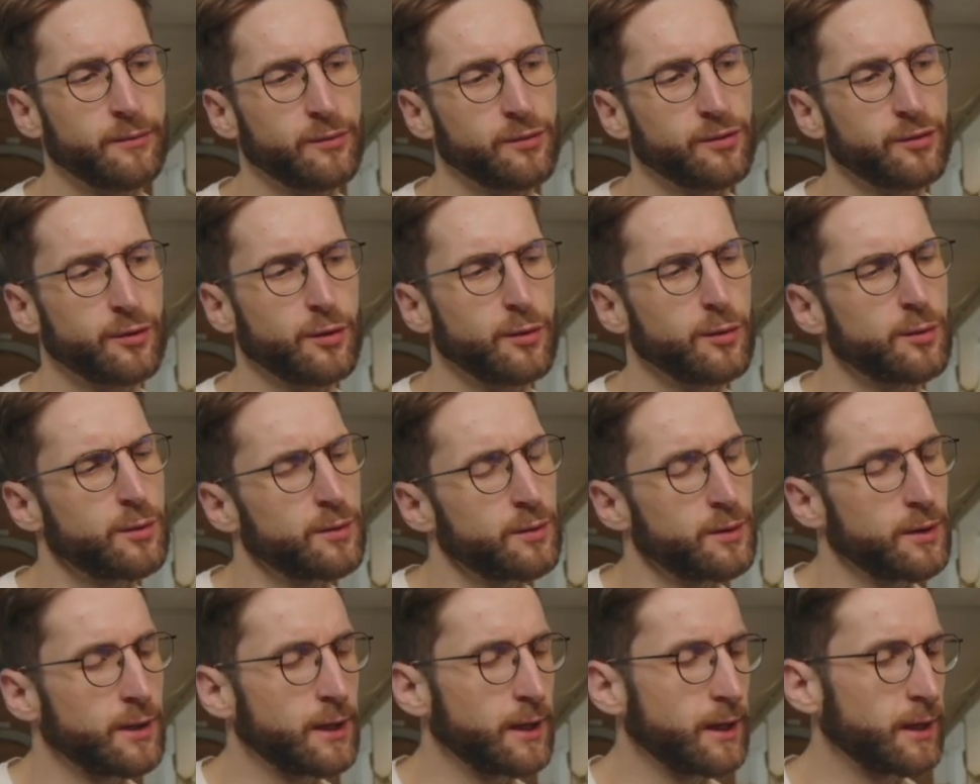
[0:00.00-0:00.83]
so
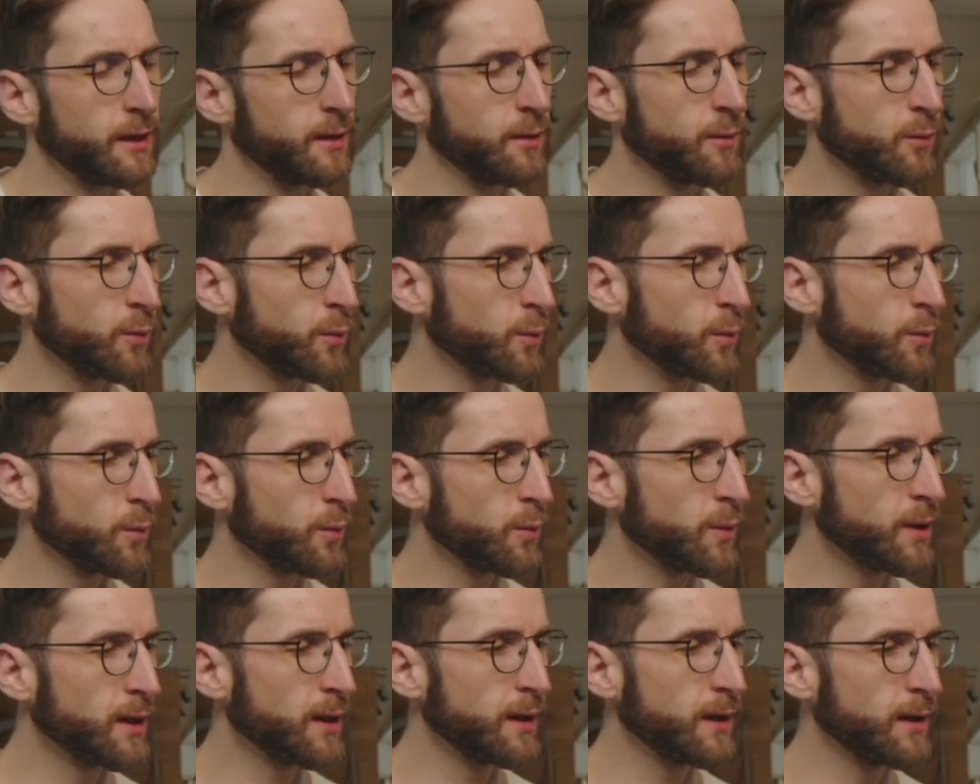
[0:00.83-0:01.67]

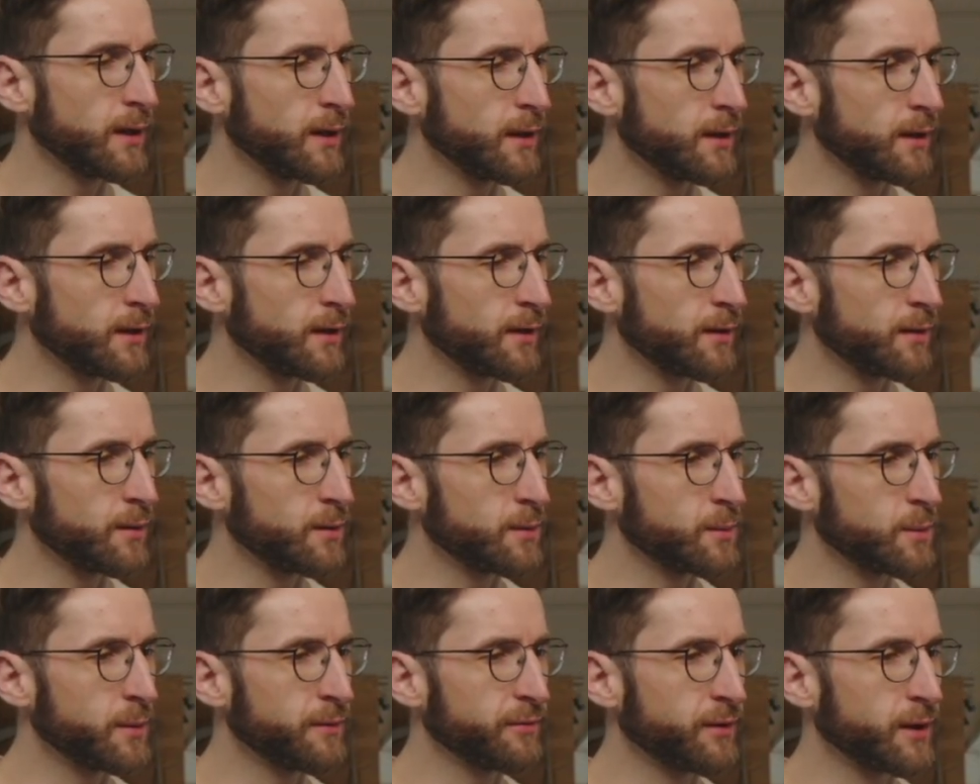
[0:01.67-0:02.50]
we
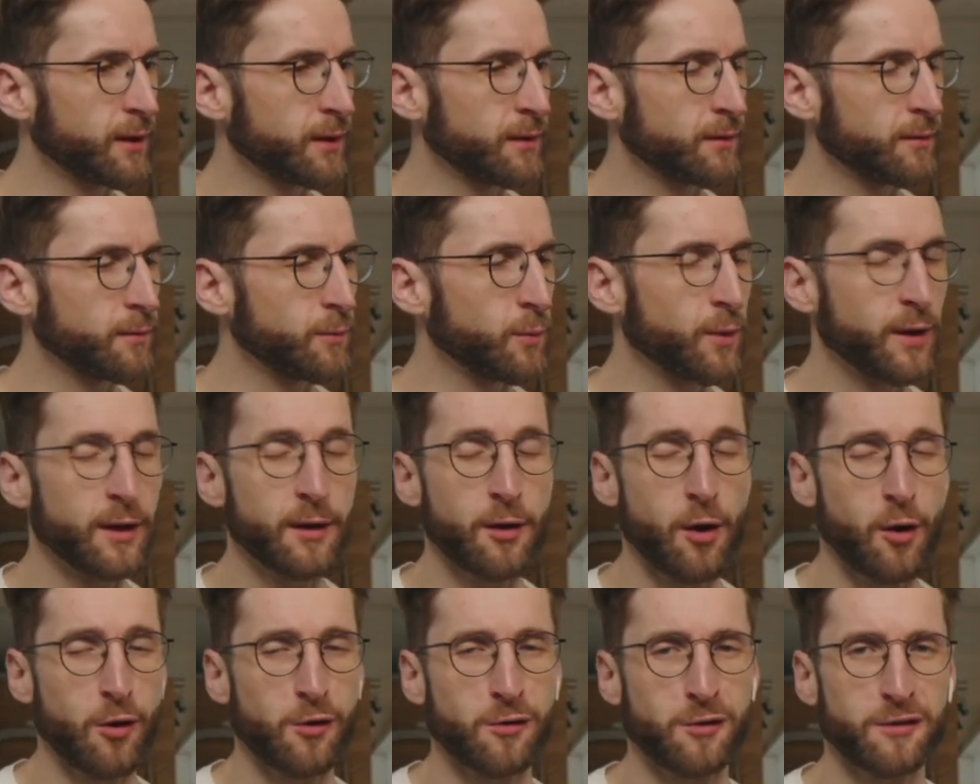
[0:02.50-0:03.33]

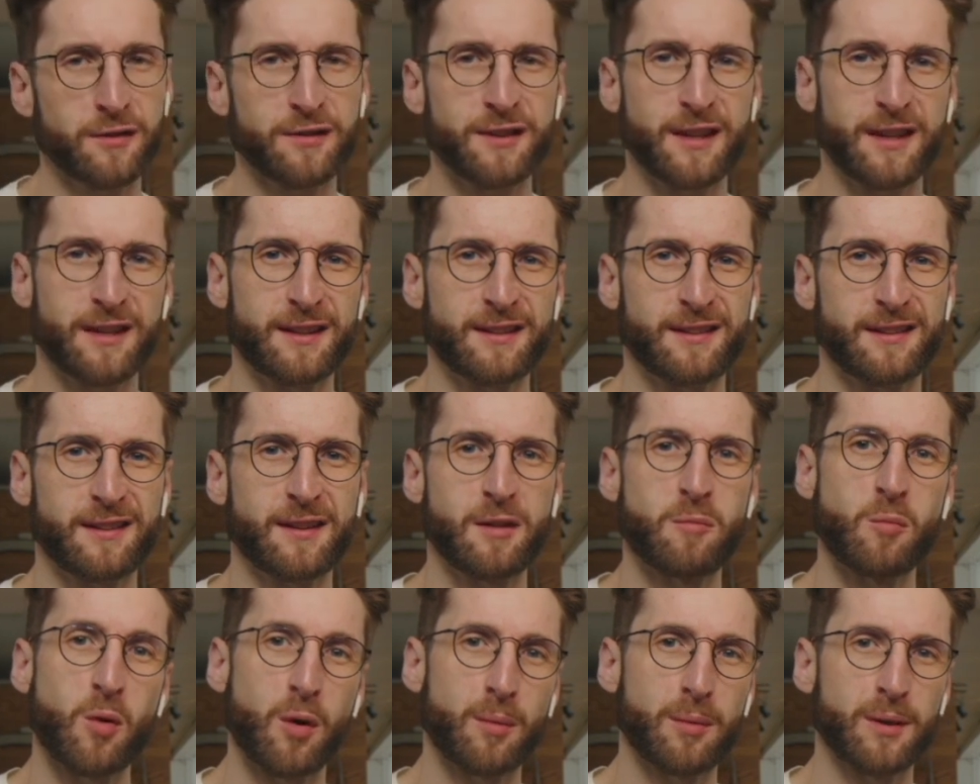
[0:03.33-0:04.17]
know that
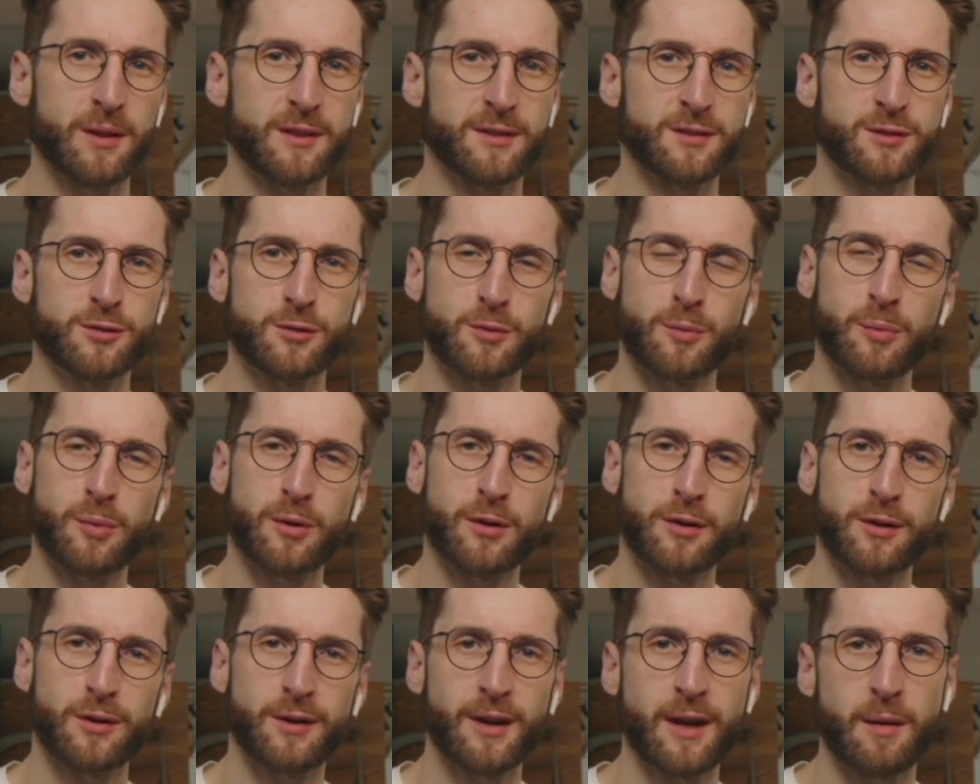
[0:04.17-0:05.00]
mobile is
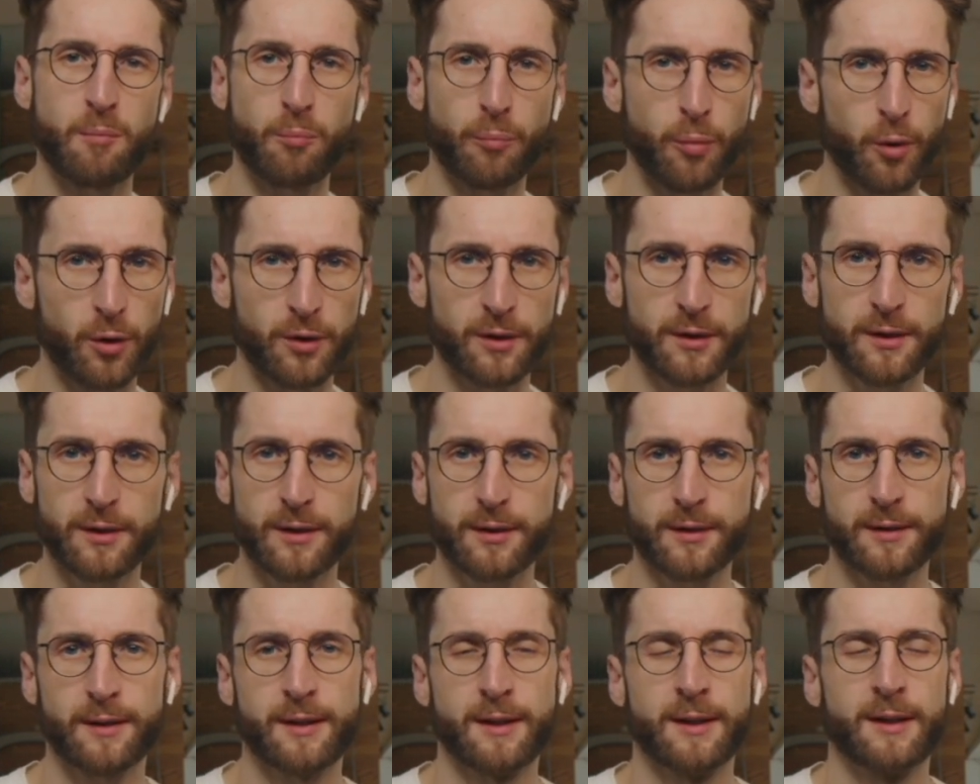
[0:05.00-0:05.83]
super important,
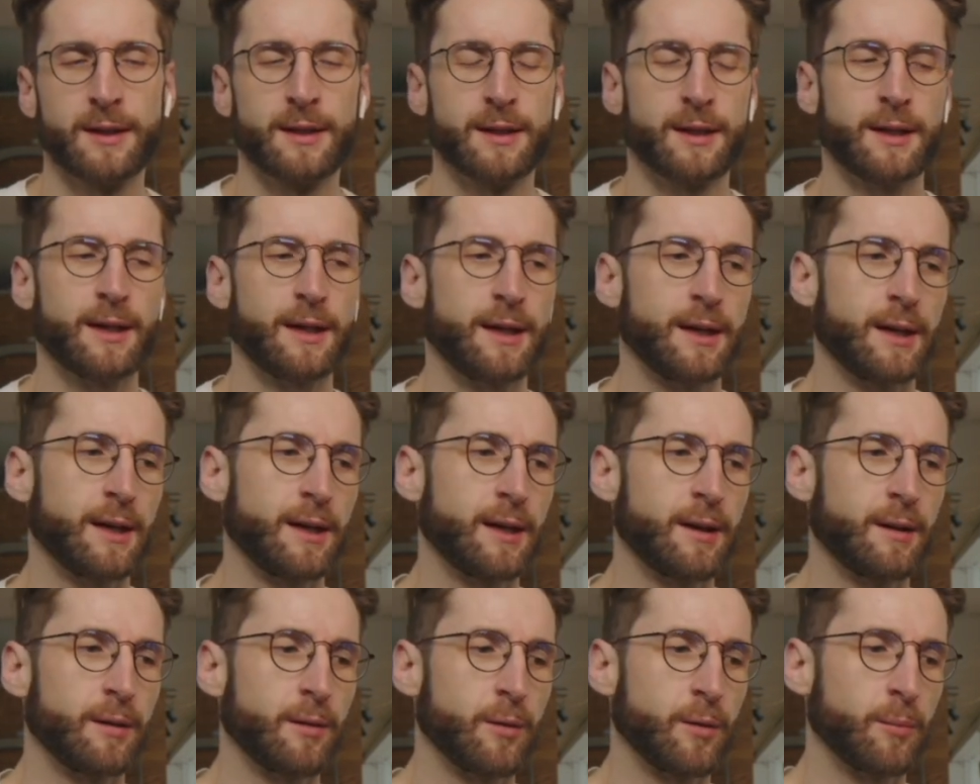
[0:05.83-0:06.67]

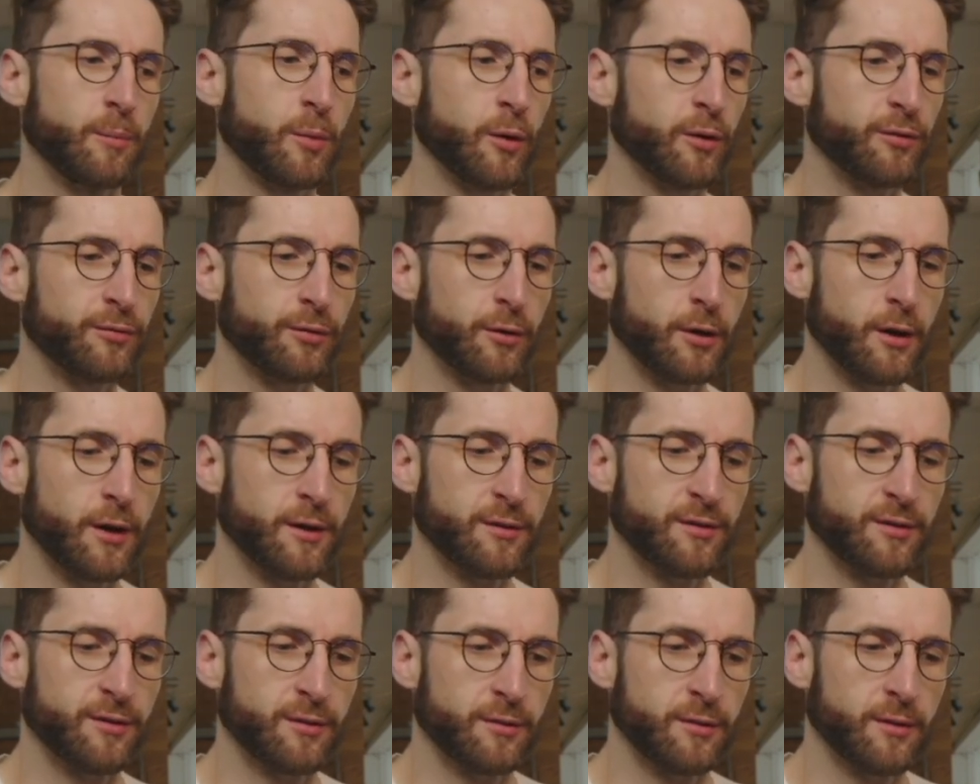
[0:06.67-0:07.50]
both for
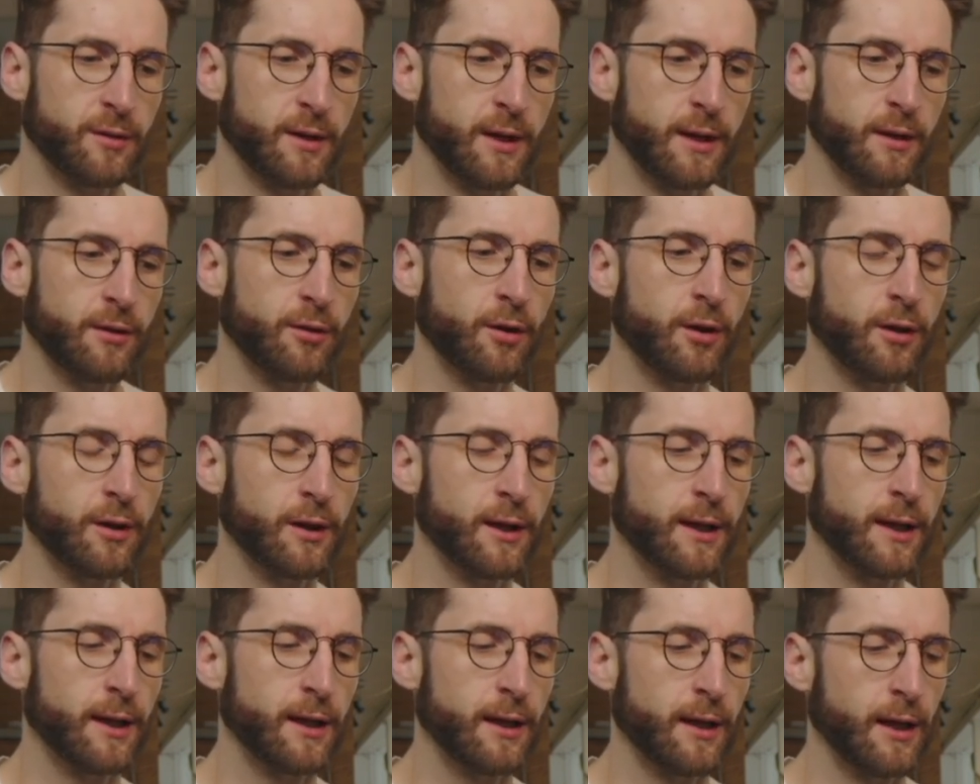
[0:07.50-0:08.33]
us
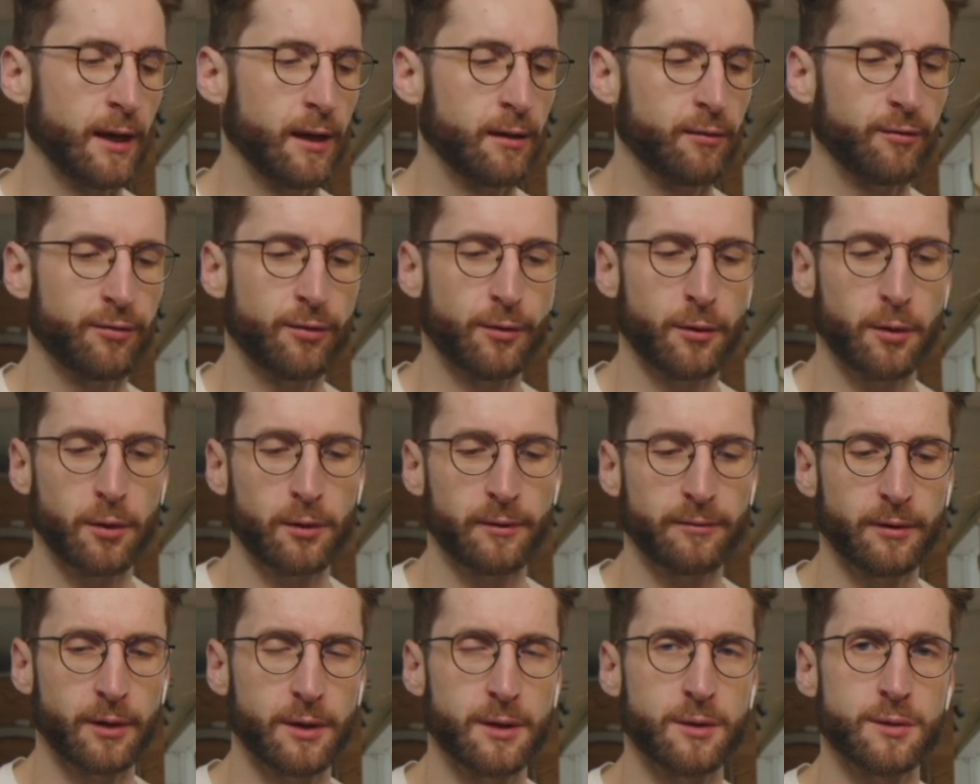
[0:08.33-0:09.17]
internally and for all
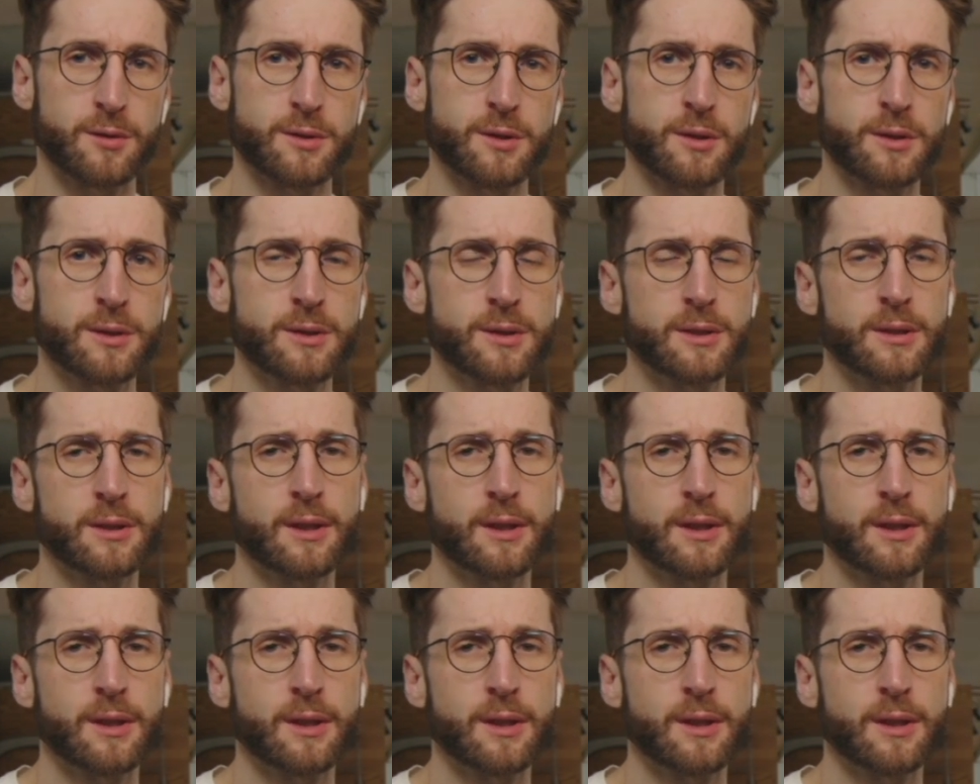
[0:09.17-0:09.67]
of our users.